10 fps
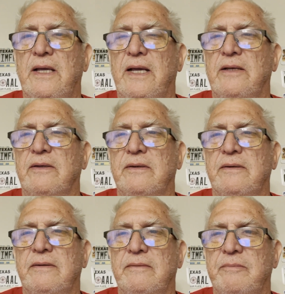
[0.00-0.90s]
and
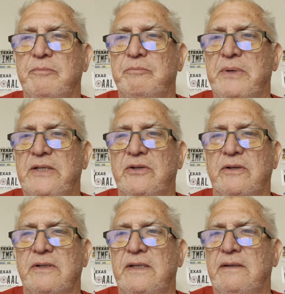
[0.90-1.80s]

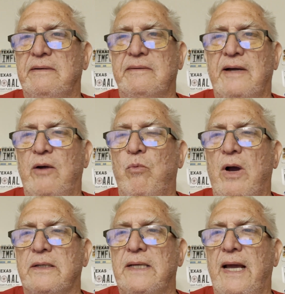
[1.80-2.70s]
basically I
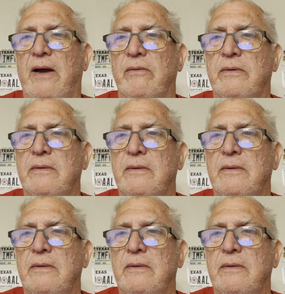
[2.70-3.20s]
walked out.